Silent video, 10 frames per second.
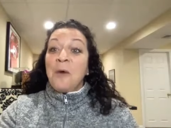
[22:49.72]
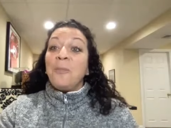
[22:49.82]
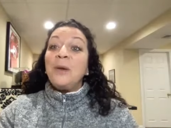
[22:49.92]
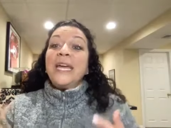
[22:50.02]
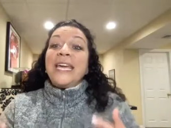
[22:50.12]

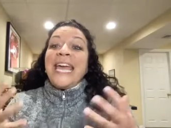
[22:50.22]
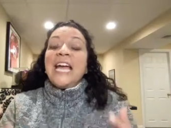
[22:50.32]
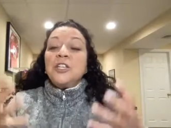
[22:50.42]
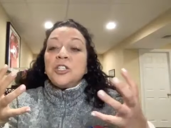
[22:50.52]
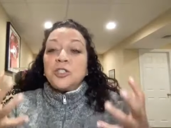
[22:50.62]
But we
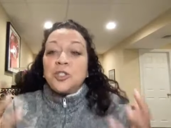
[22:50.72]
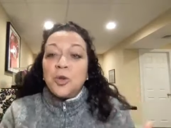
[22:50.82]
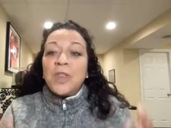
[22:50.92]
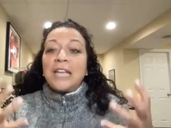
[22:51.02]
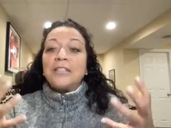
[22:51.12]
can't just
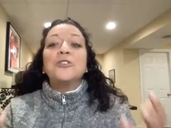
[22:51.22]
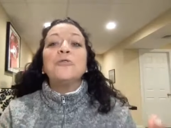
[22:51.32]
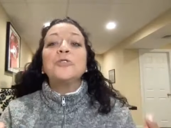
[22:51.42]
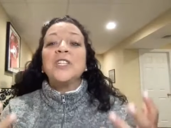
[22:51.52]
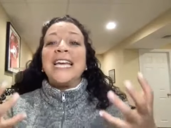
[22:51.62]
do that
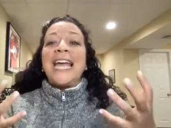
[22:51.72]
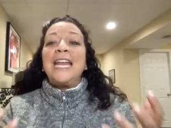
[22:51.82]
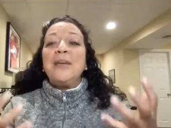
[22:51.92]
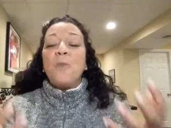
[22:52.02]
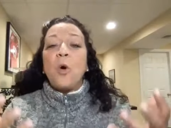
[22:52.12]
socially
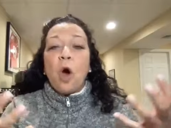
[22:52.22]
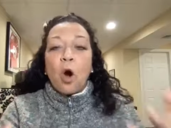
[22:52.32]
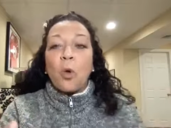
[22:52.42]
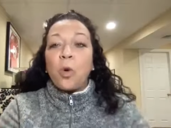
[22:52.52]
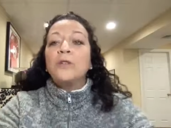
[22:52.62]
anymore.
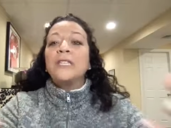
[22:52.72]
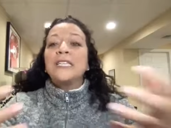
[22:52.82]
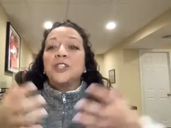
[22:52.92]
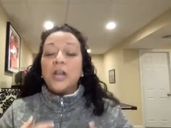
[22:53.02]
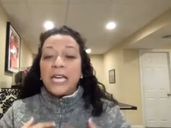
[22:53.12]
Our world
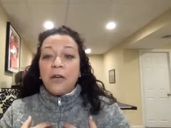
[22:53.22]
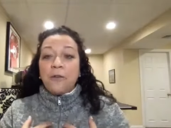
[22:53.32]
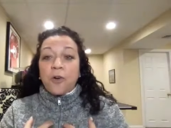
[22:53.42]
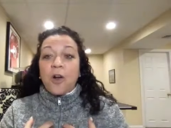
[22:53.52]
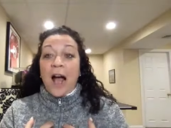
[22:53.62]
is looking
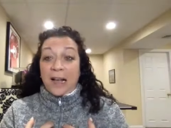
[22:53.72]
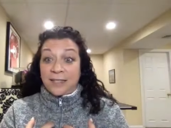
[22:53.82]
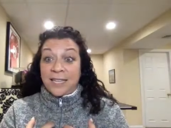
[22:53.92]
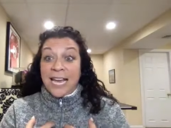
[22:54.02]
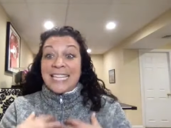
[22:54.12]
for
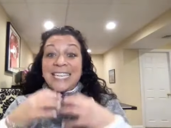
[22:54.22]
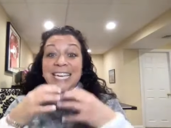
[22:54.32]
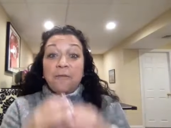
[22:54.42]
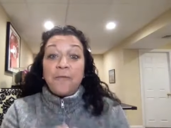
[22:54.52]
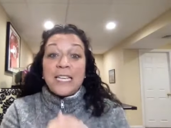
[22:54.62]
us to
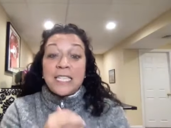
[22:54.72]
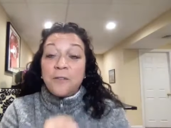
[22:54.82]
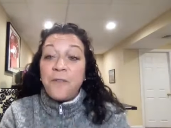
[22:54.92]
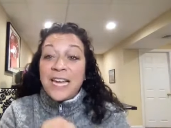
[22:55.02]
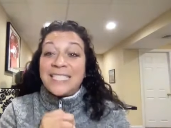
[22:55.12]
get face to
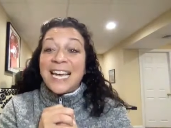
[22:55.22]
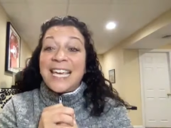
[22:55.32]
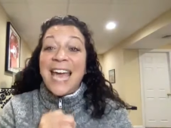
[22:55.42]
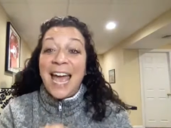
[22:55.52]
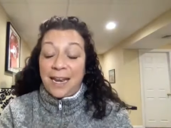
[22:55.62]
face
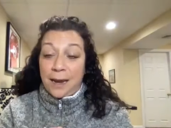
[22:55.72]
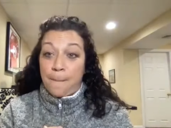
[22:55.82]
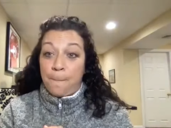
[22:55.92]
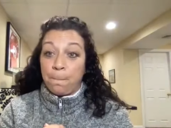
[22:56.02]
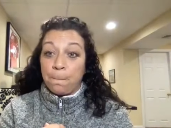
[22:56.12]
again.
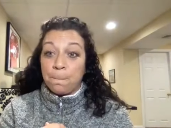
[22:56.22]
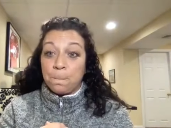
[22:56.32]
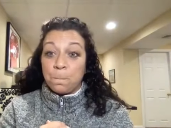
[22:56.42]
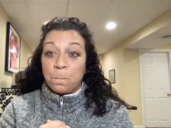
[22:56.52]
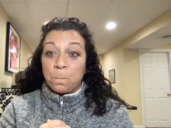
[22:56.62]

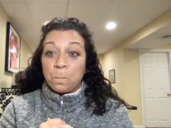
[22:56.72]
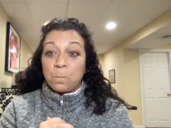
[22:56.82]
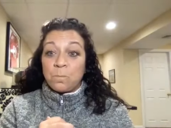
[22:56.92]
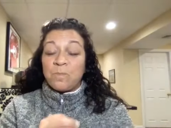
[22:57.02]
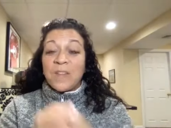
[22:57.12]

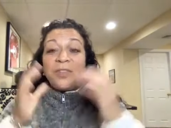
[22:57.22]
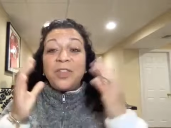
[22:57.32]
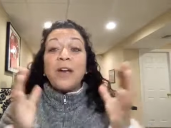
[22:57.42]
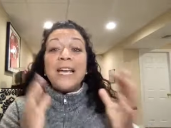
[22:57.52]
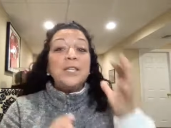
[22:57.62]

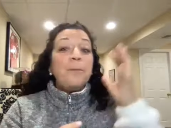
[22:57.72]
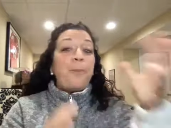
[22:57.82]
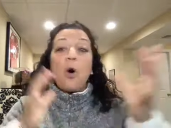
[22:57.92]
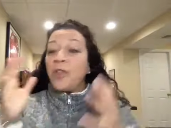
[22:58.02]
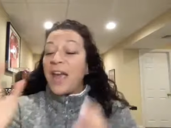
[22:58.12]
There is a
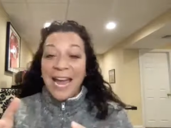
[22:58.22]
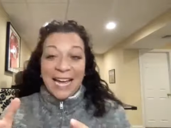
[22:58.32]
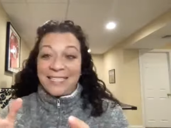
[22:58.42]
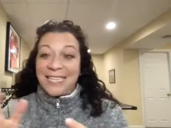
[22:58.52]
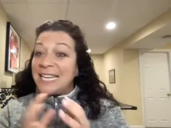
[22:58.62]
both
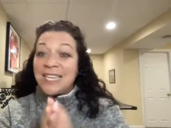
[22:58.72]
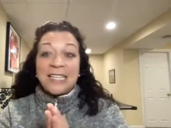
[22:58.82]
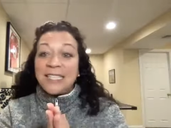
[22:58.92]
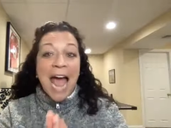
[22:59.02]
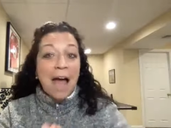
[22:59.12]
and, it
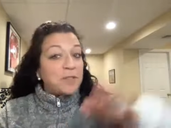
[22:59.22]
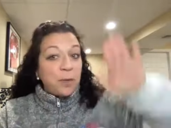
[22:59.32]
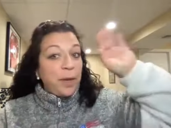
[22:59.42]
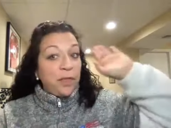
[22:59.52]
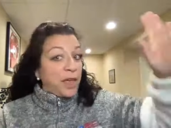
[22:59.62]
doesn't have
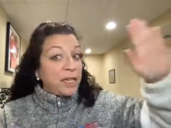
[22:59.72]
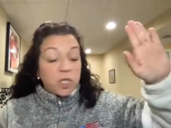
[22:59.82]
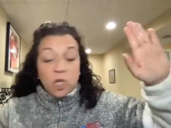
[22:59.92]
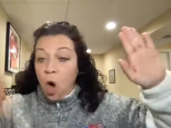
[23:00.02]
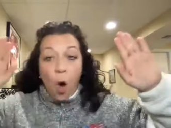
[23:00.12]
to be
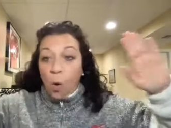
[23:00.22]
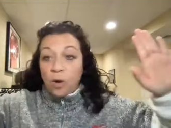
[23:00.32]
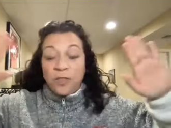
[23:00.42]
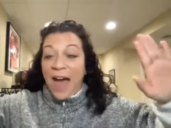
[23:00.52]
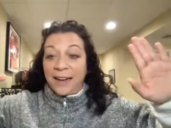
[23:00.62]
this
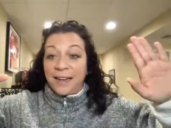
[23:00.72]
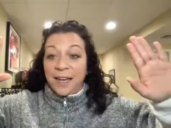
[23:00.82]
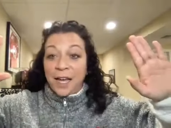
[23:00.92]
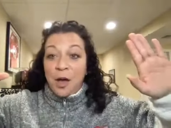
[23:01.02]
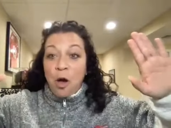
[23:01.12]
or that.
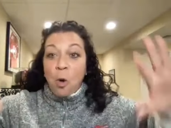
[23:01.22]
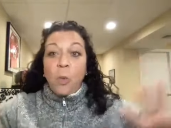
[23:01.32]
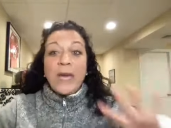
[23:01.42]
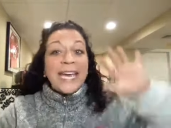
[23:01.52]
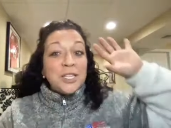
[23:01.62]

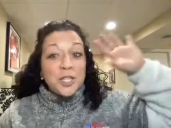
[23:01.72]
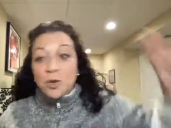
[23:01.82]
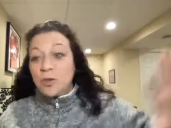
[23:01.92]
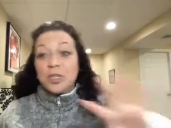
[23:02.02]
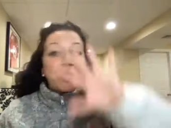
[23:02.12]
We can do the